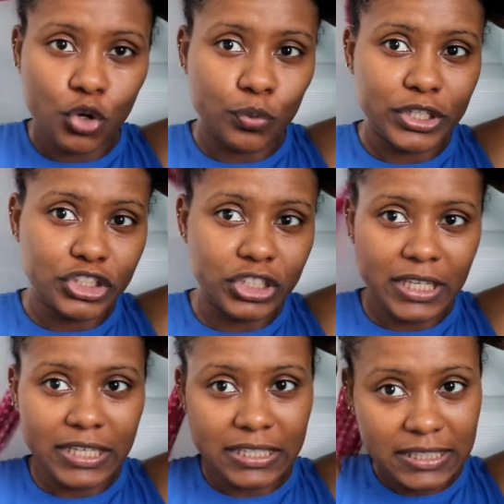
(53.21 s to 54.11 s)
which
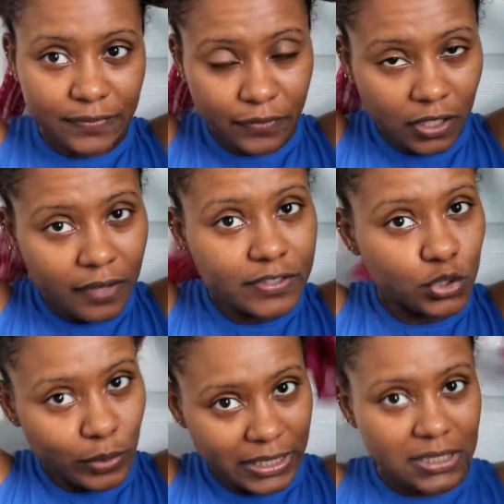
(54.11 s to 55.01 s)
is full of
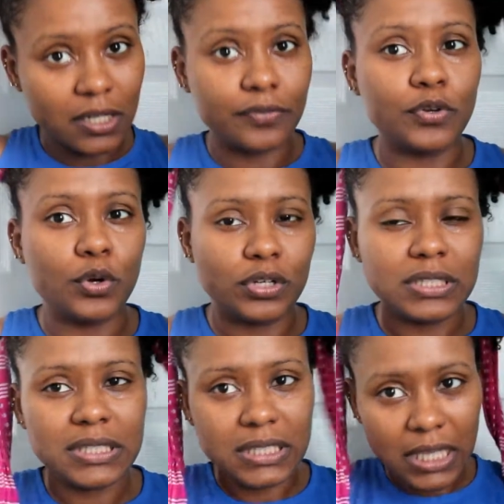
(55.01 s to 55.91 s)
sweat, of
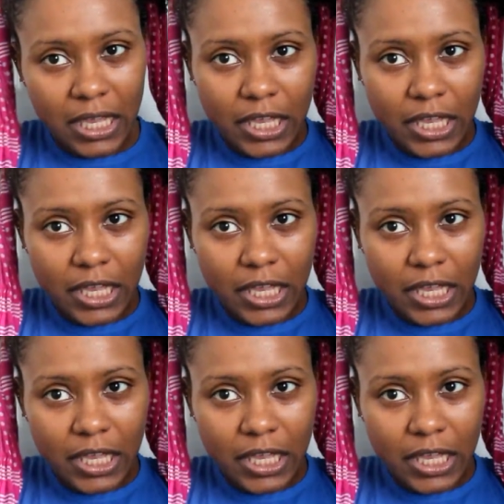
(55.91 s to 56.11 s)
course.